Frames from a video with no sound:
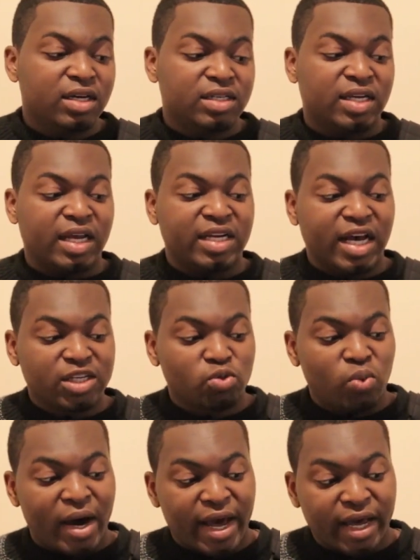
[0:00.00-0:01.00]
then that's
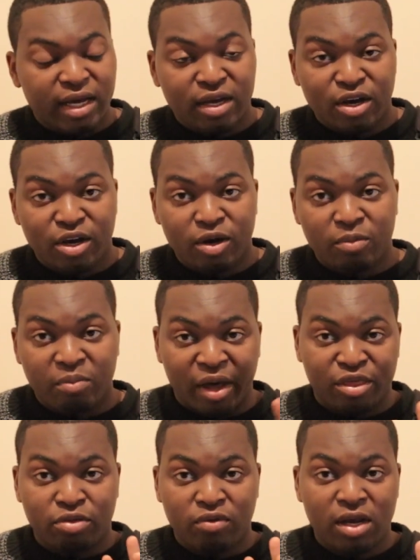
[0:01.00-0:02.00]
why my
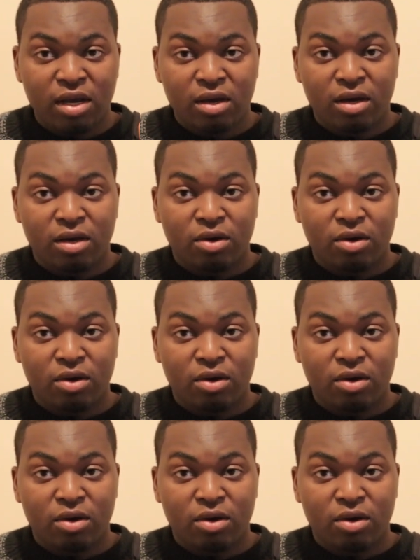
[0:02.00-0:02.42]
3,